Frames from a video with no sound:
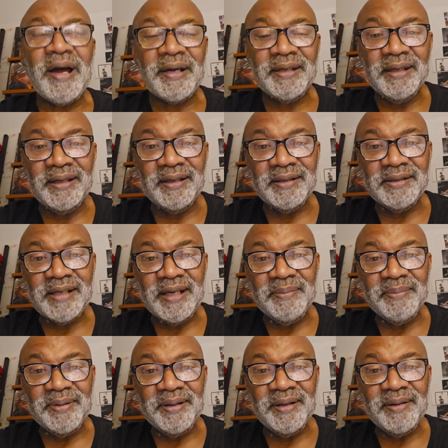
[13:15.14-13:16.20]
Rocky and
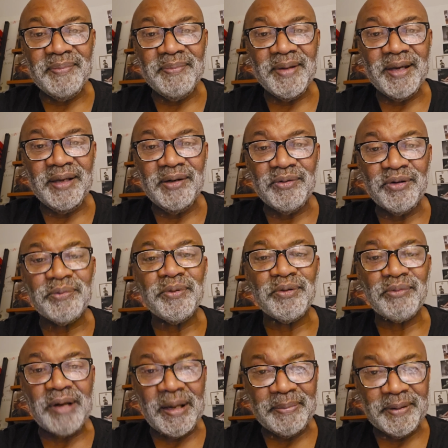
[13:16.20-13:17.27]
JB made
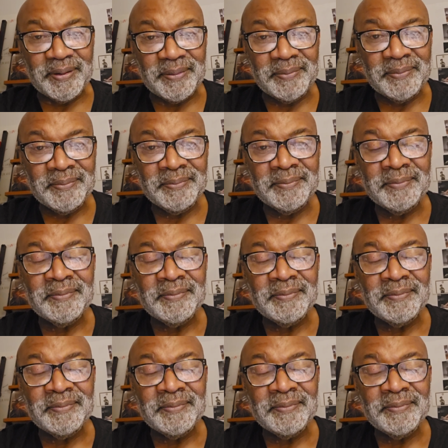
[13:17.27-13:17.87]
Christmas Rapping.